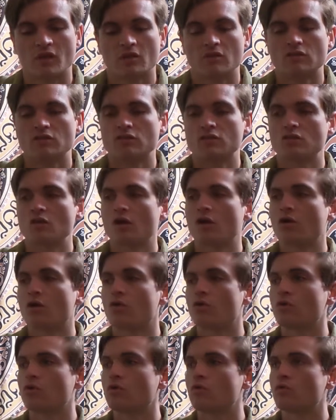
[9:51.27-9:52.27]

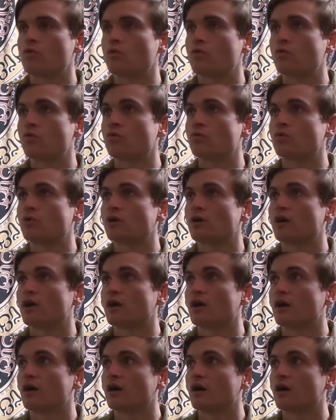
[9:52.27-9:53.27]
So,
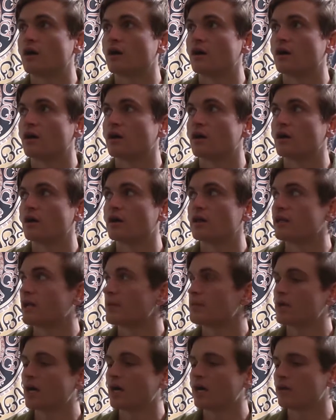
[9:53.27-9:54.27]

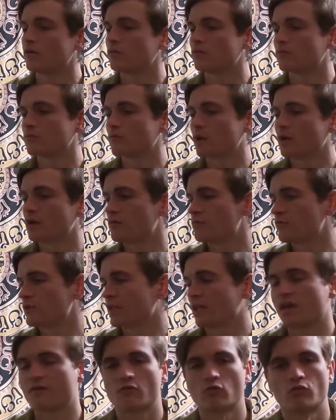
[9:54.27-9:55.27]
yeah, I didn't
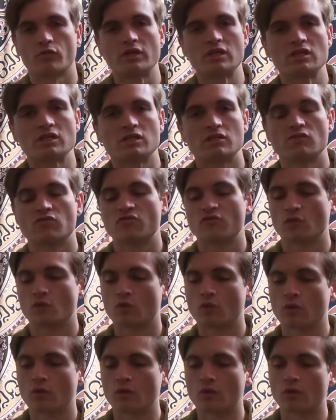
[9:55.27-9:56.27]
really have a reason
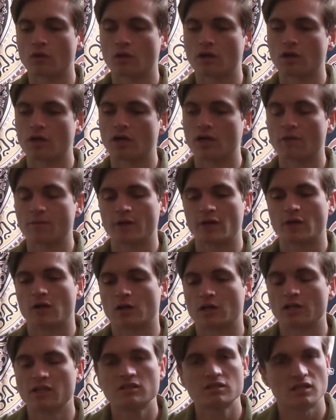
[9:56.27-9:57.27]
for coming
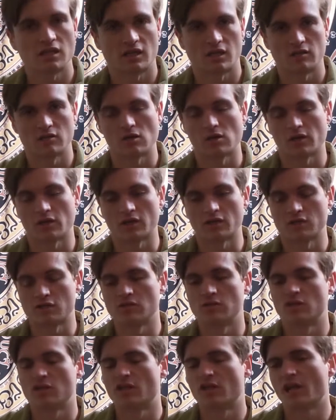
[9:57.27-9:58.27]
on and talking to
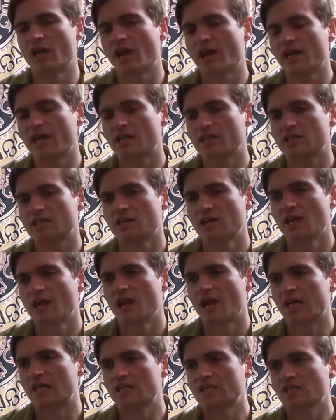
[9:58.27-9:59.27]
you today. I guess
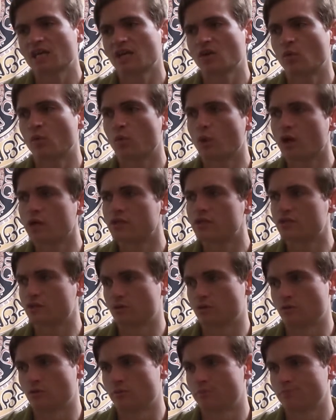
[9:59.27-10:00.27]
I just kind of wanted
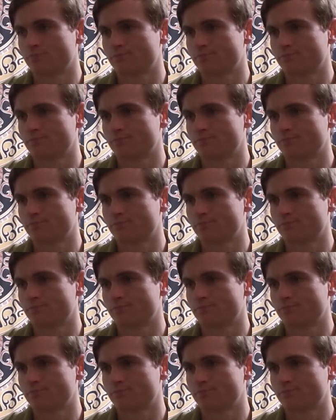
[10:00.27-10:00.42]
to.